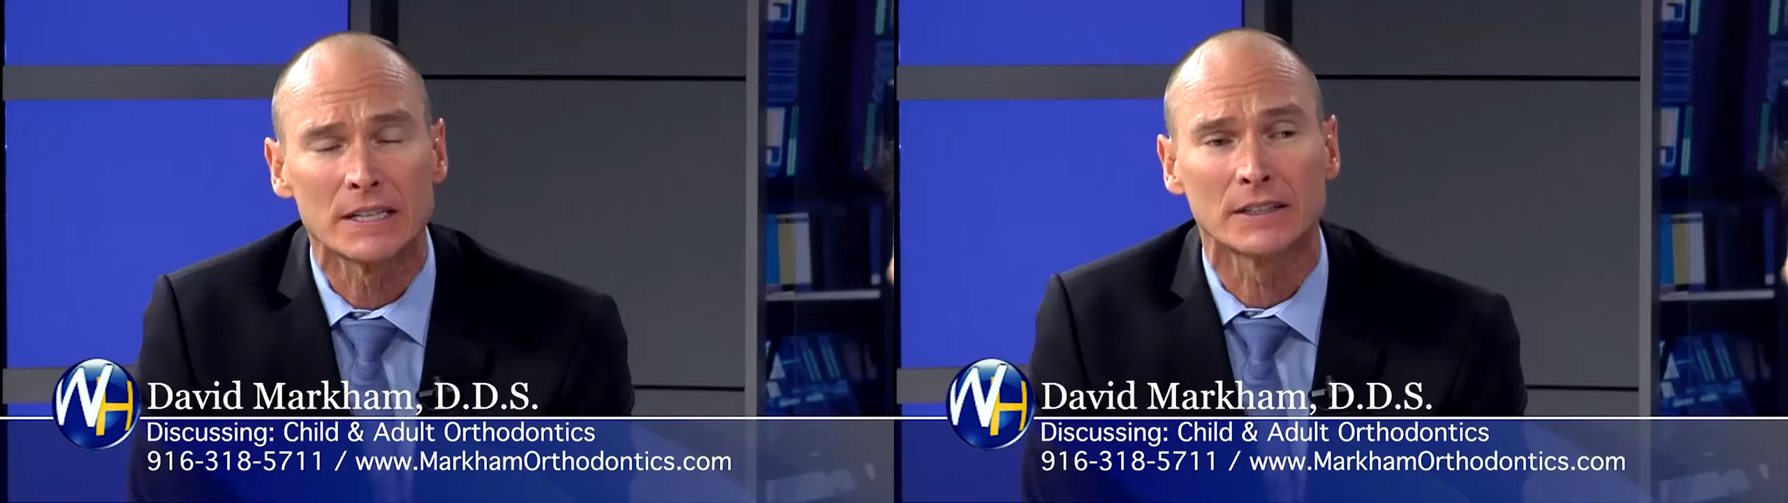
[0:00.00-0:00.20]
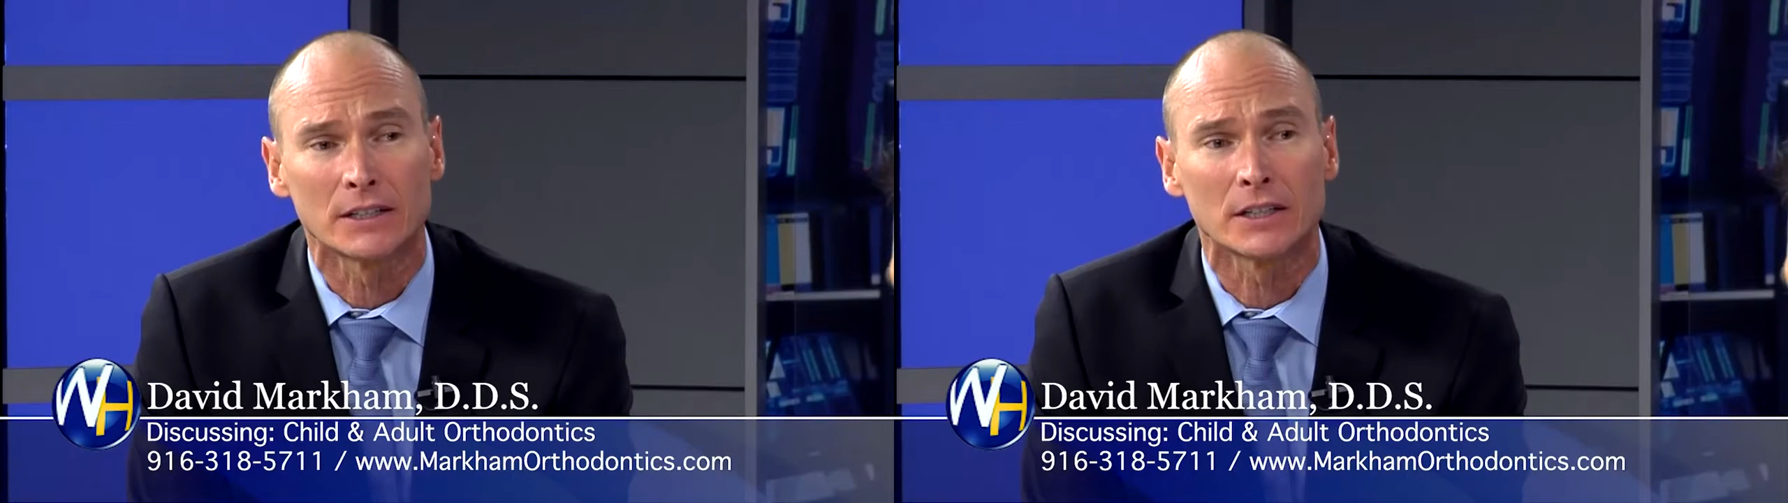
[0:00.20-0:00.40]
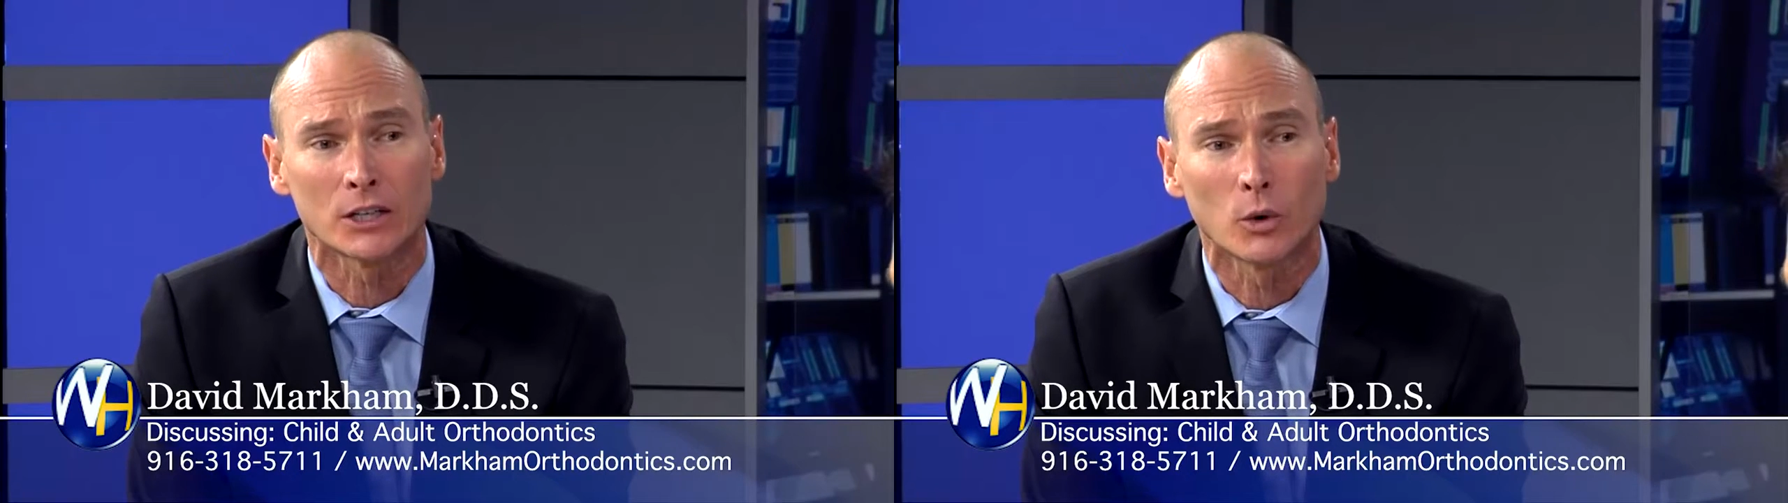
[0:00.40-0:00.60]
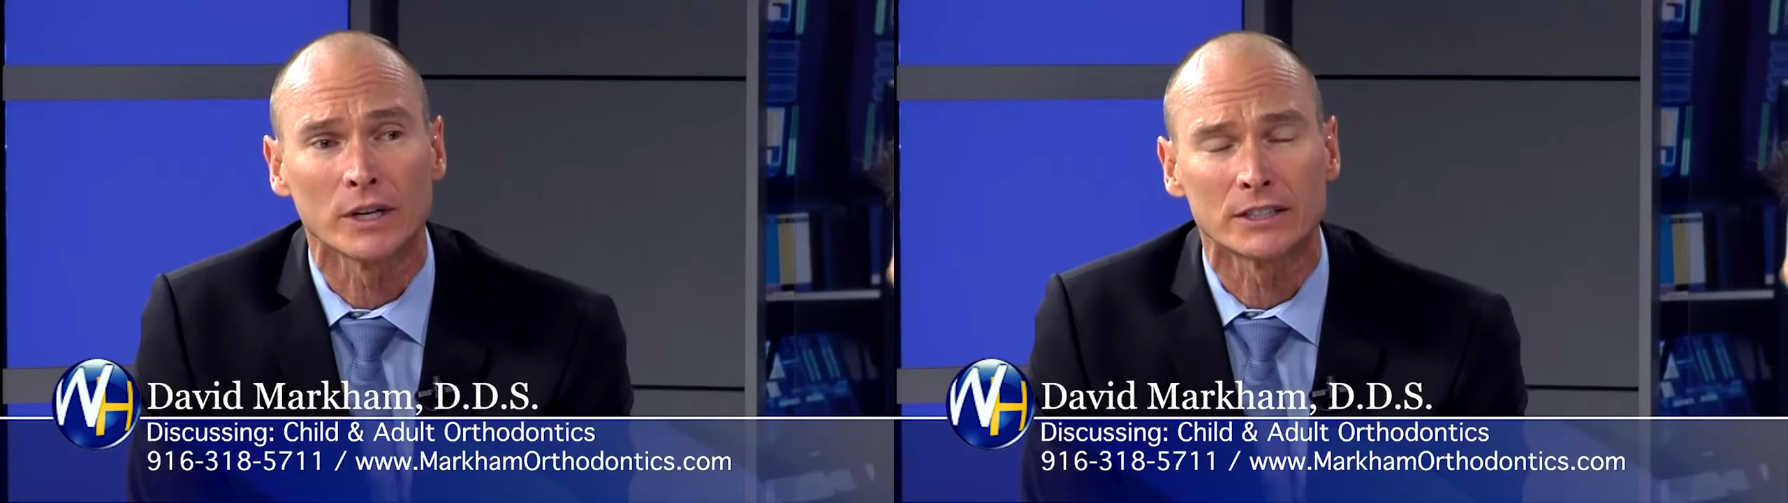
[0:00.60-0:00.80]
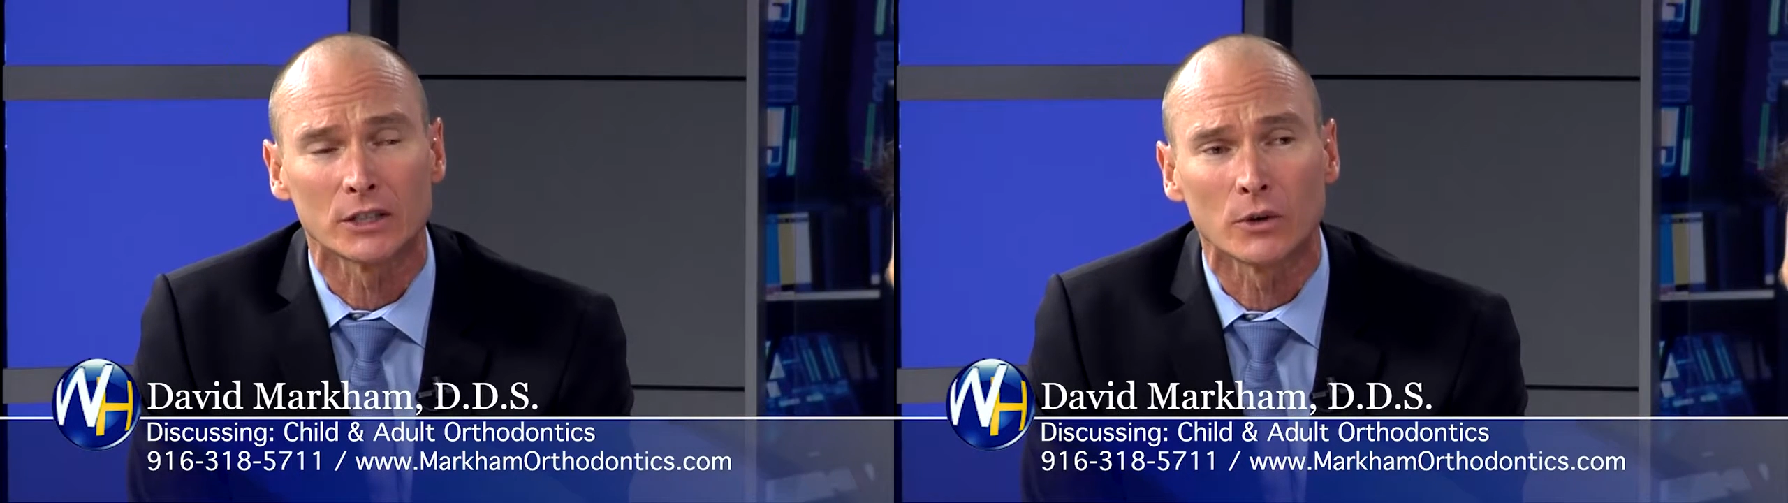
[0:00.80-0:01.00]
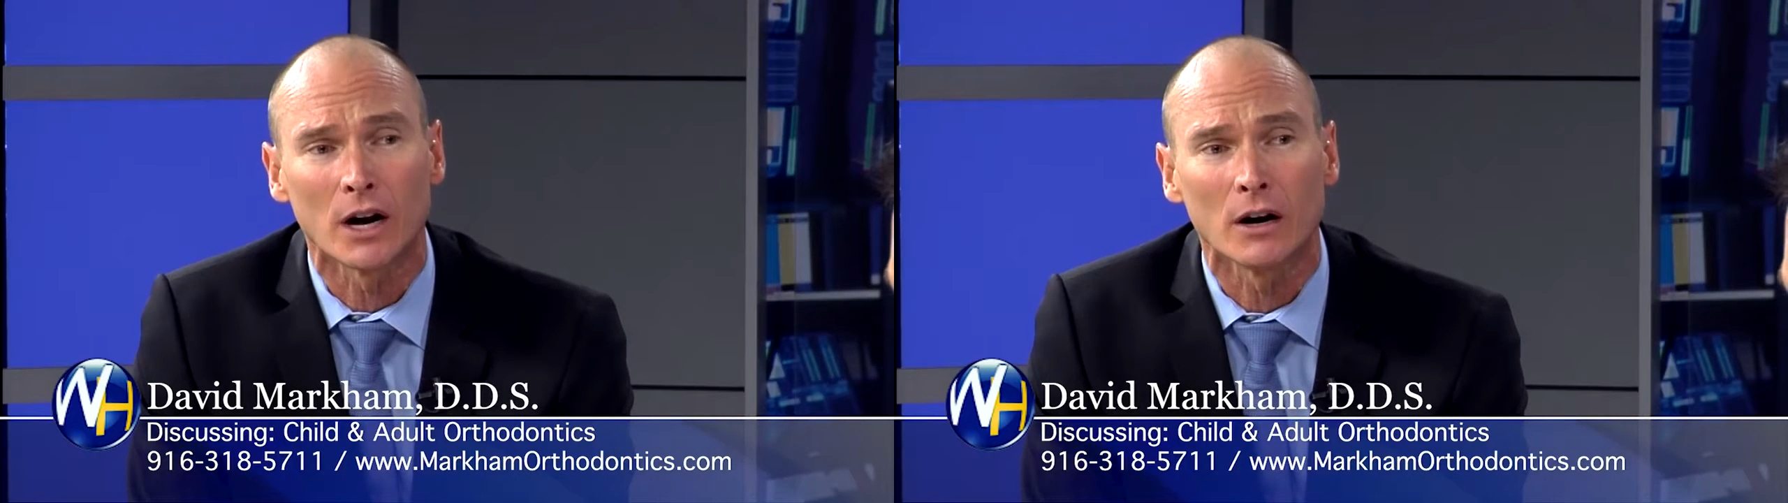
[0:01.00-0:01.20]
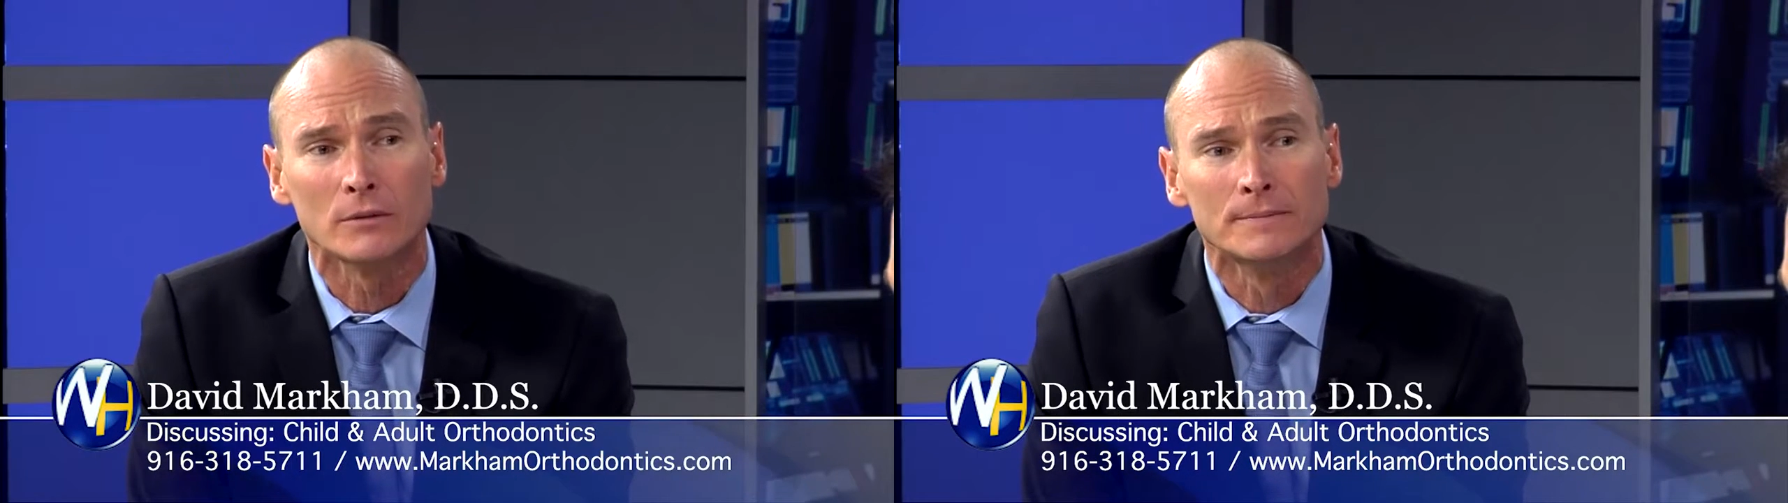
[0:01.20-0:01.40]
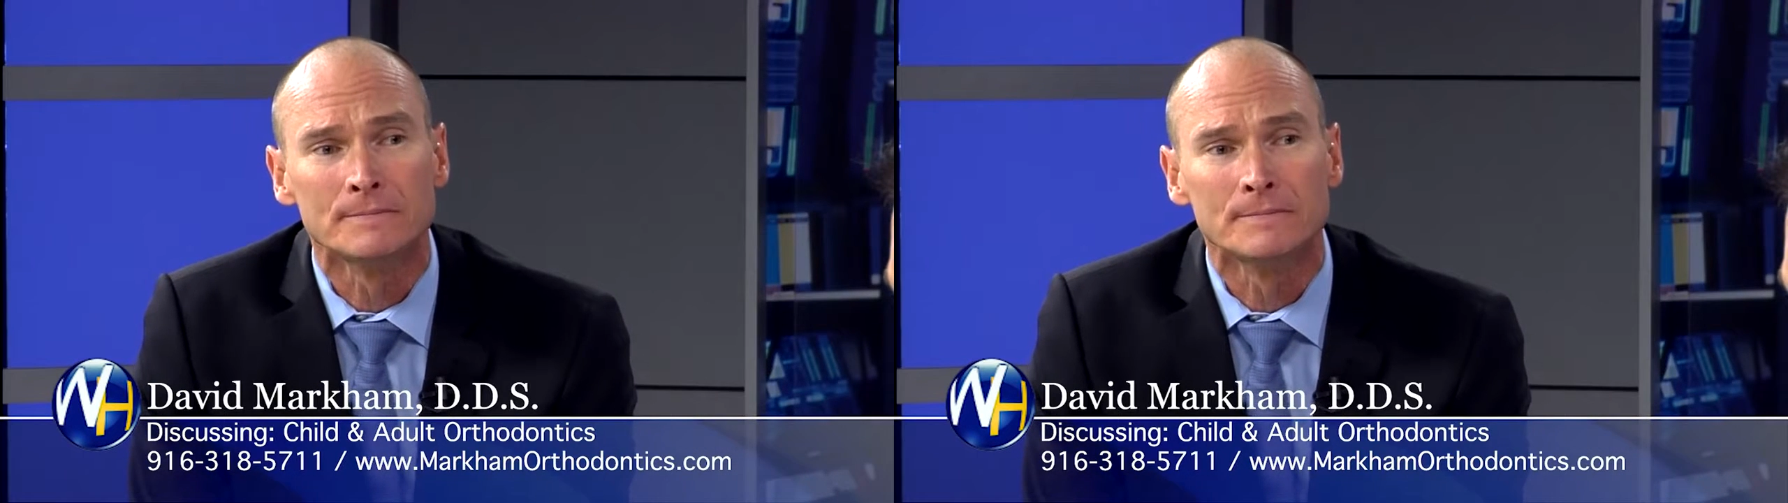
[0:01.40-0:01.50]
teeth that are going to grow.